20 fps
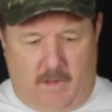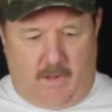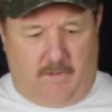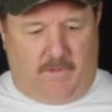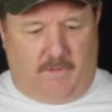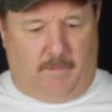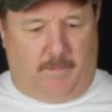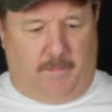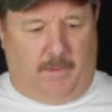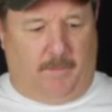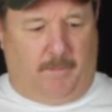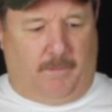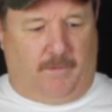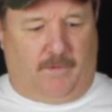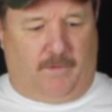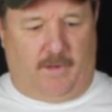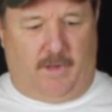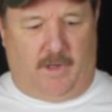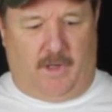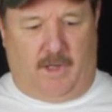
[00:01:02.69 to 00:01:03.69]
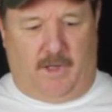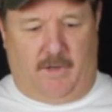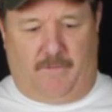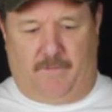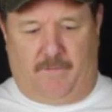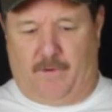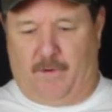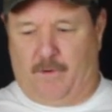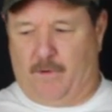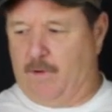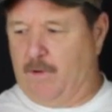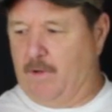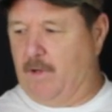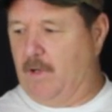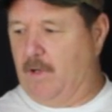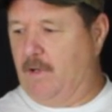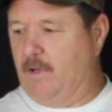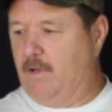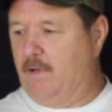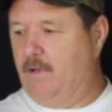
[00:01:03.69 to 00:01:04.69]
Some people say if
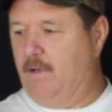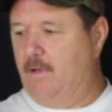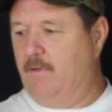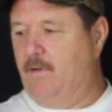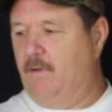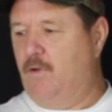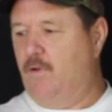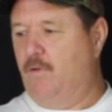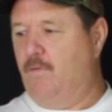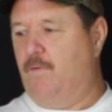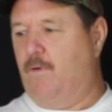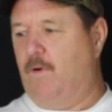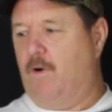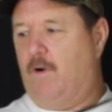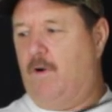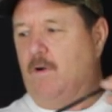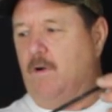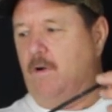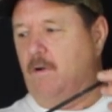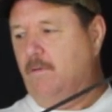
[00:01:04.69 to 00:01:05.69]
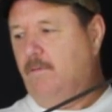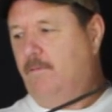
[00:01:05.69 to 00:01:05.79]
you're too far